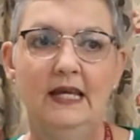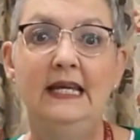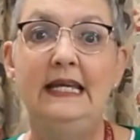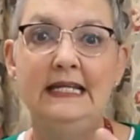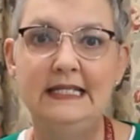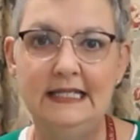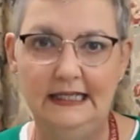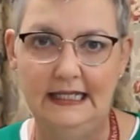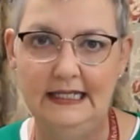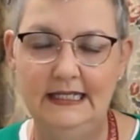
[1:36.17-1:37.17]

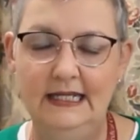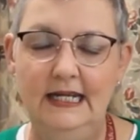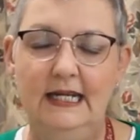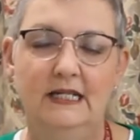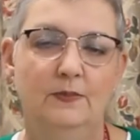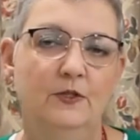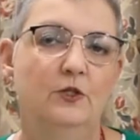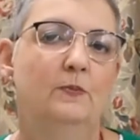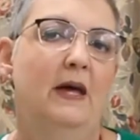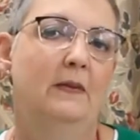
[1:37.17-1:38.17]
Insulin is
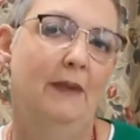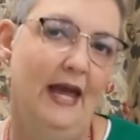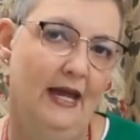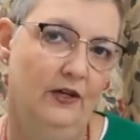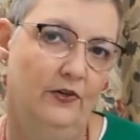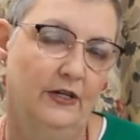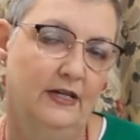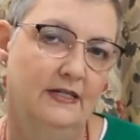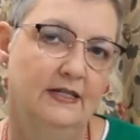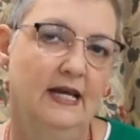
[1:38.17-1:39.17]
produced by the
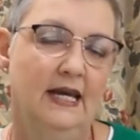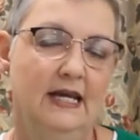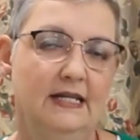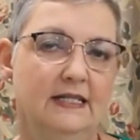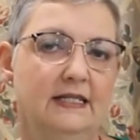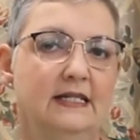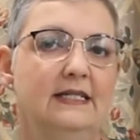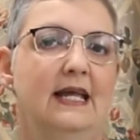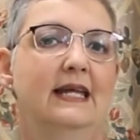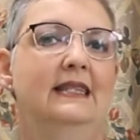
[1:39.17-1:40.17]
pancreas, and
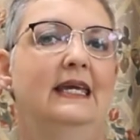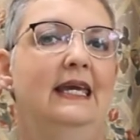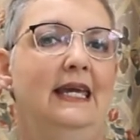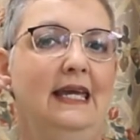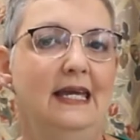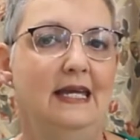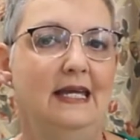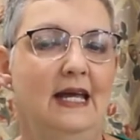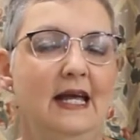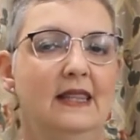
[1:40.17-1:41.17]
insulin's like the
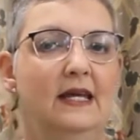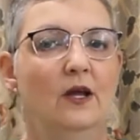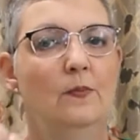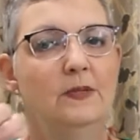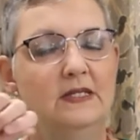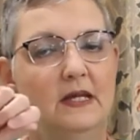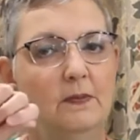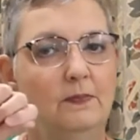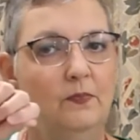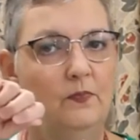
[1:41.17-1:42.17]
key that opens
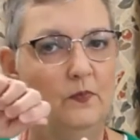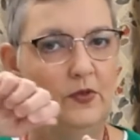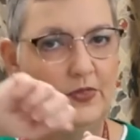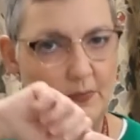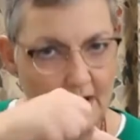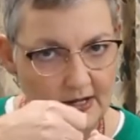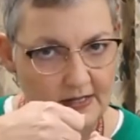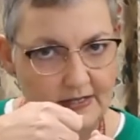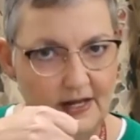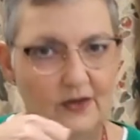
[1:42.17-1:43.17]
up with the
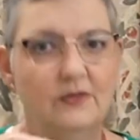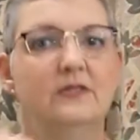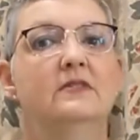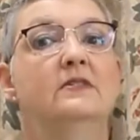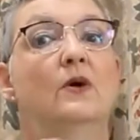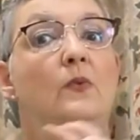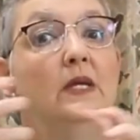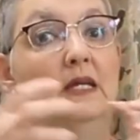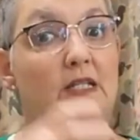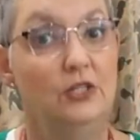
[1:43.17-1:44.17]
body cells so we
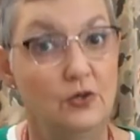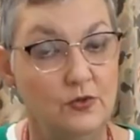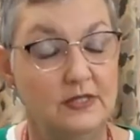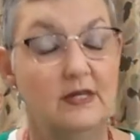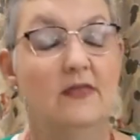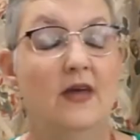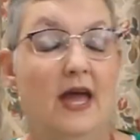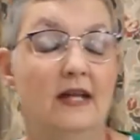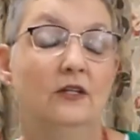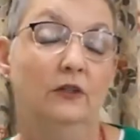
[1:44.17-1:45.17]
can use
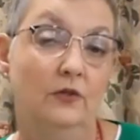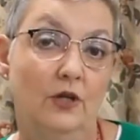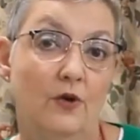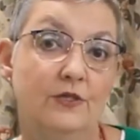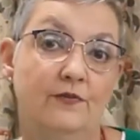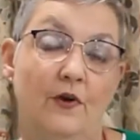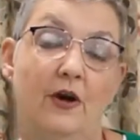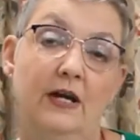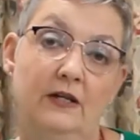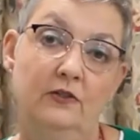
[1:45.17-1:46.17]
that glucose for
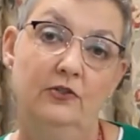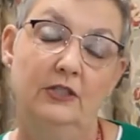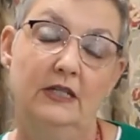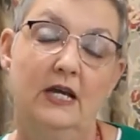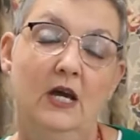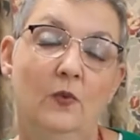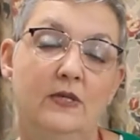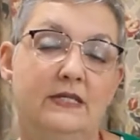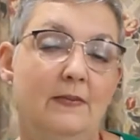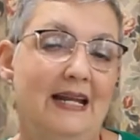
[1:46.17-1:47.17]
our energy.
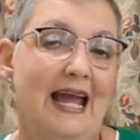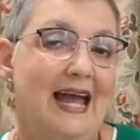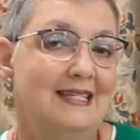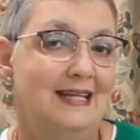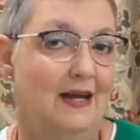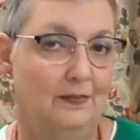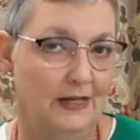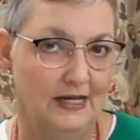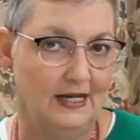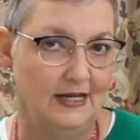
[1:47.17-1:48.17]
When somebody has
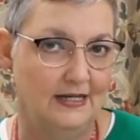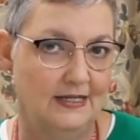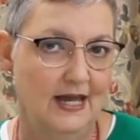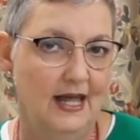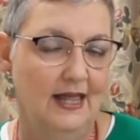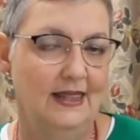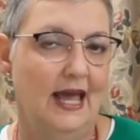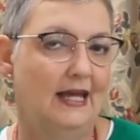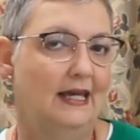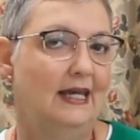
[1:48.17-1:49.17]
diabetes,
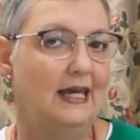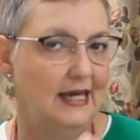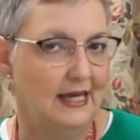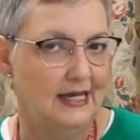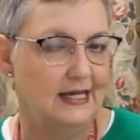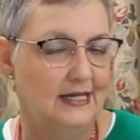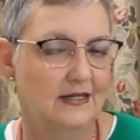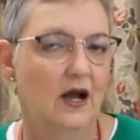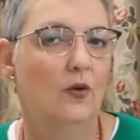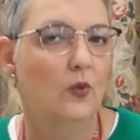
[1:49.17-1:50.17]
that key
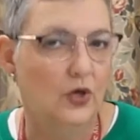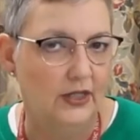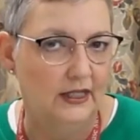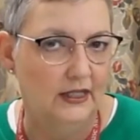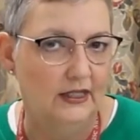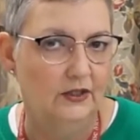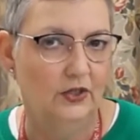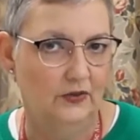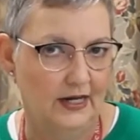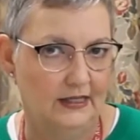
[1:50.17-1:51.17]
is not working
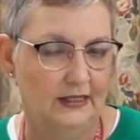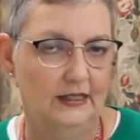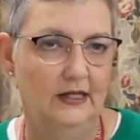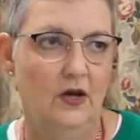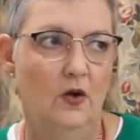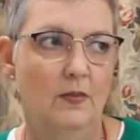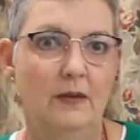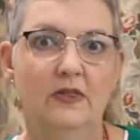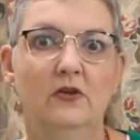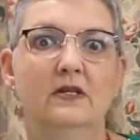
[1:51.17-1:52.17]
correctly. Or
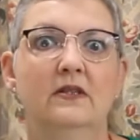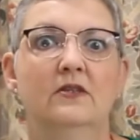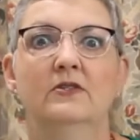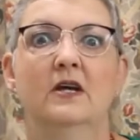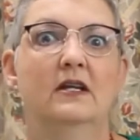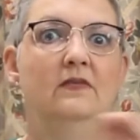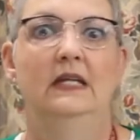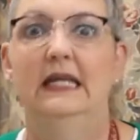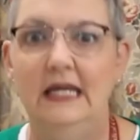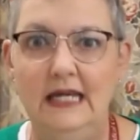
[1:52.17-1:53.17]
maybe there's not
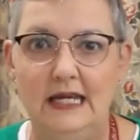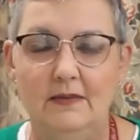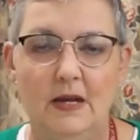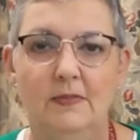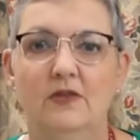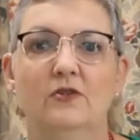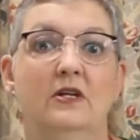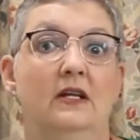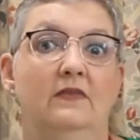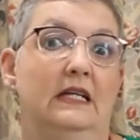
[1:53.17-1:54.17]
even a key. Maybe there's
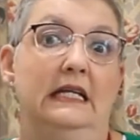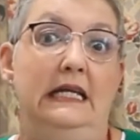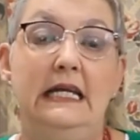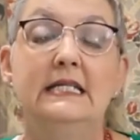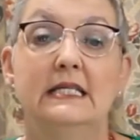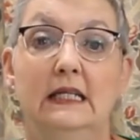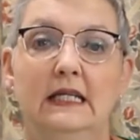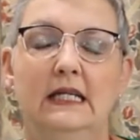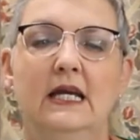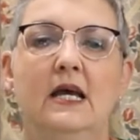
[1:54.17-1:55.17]
not even any
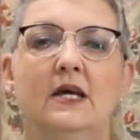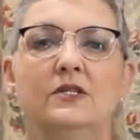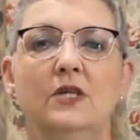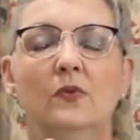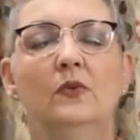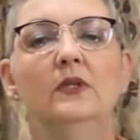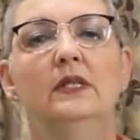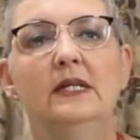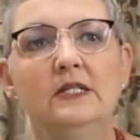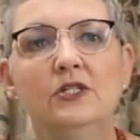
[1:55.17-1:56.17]
insulin. So
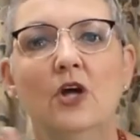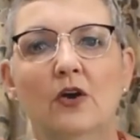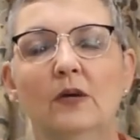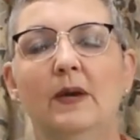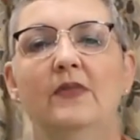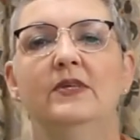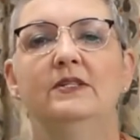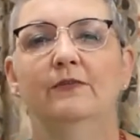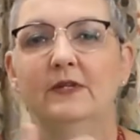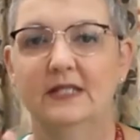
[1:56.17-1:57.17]
let's talk about the
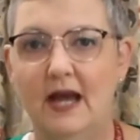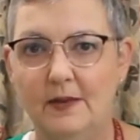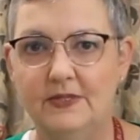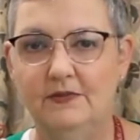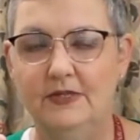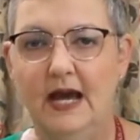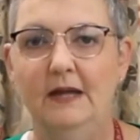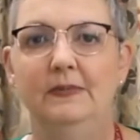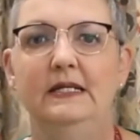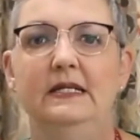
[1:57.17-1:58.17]
different types of
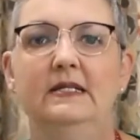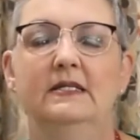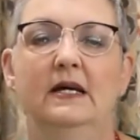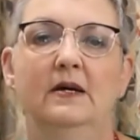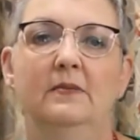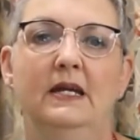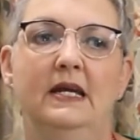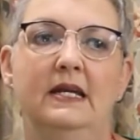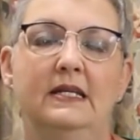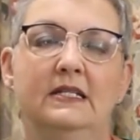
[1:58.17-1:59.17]
diabetes
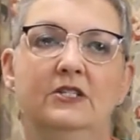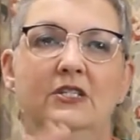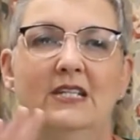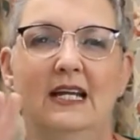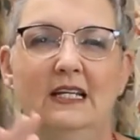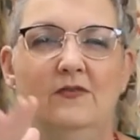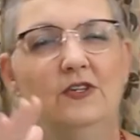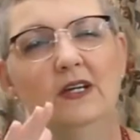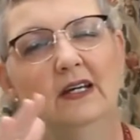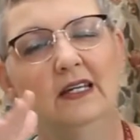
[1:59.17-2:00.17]
and kind of give
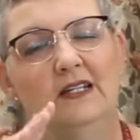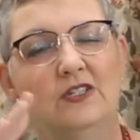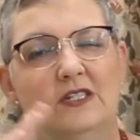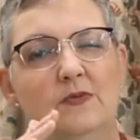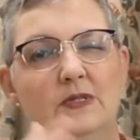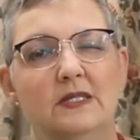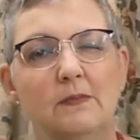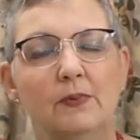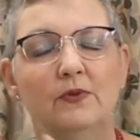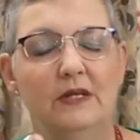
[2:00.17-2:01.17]
you, again, just some
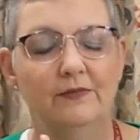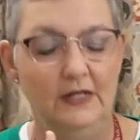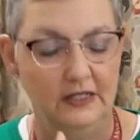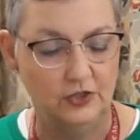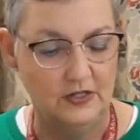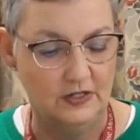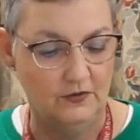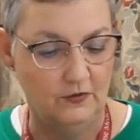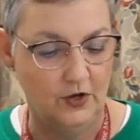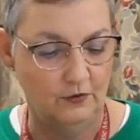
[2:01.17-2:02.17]
simple definitions
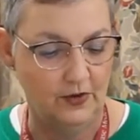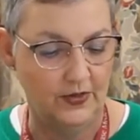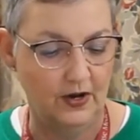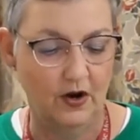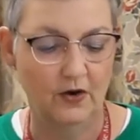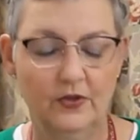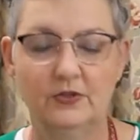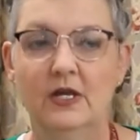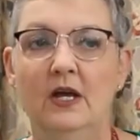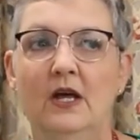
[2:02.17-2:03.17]
of what they
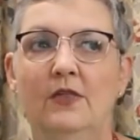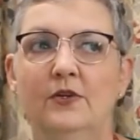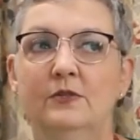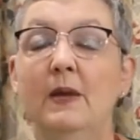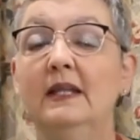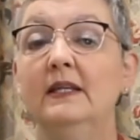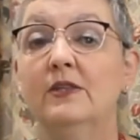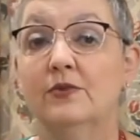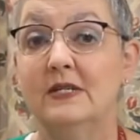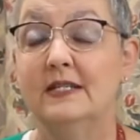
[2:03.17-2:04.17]
There's mainly
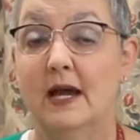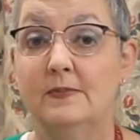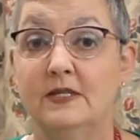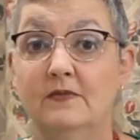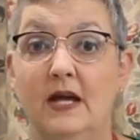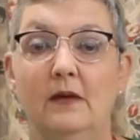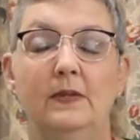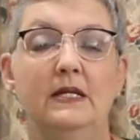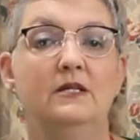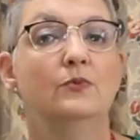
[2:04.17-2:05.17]
3 types of
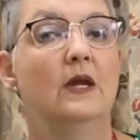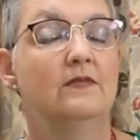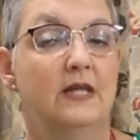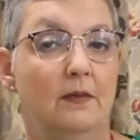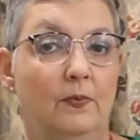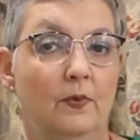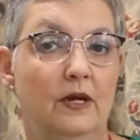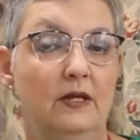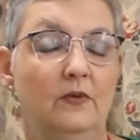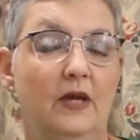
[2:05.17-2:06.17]
diabetes. We have type
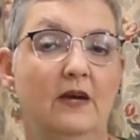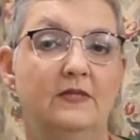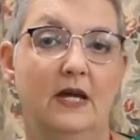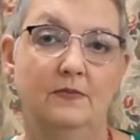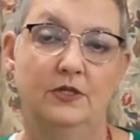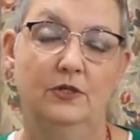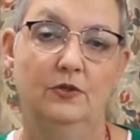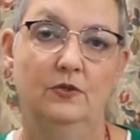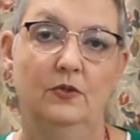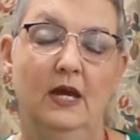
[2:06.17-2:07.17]
1, we have type
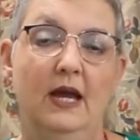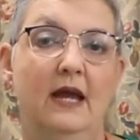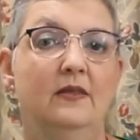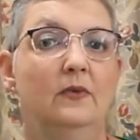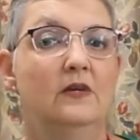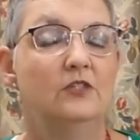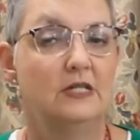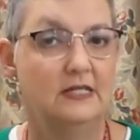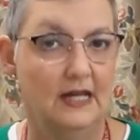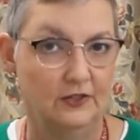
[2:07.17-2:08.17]
2, and then we have
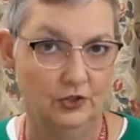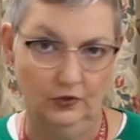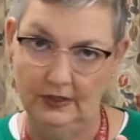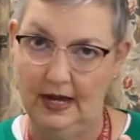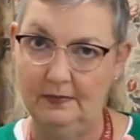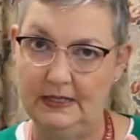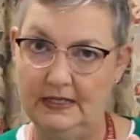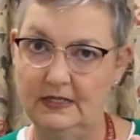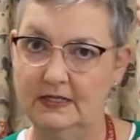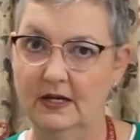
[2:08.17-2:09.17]
gestational
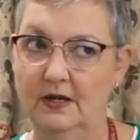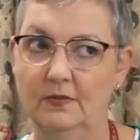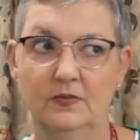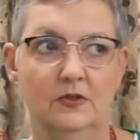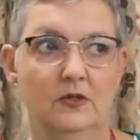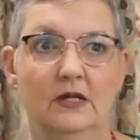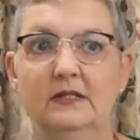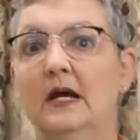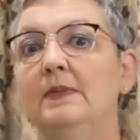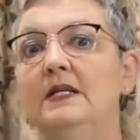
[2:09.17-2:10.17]
diabetes,
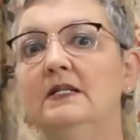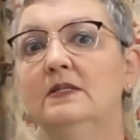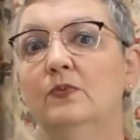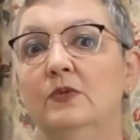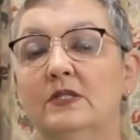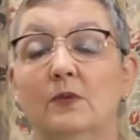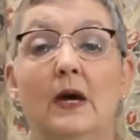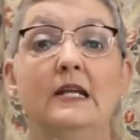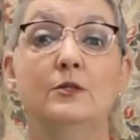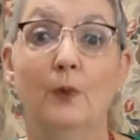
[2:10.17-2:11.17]
diabetes when
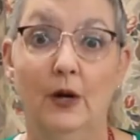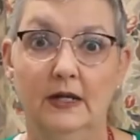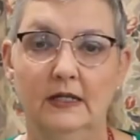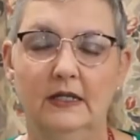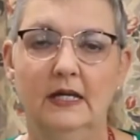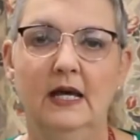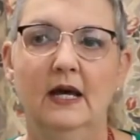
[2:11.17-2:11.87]
somebody's pregnant.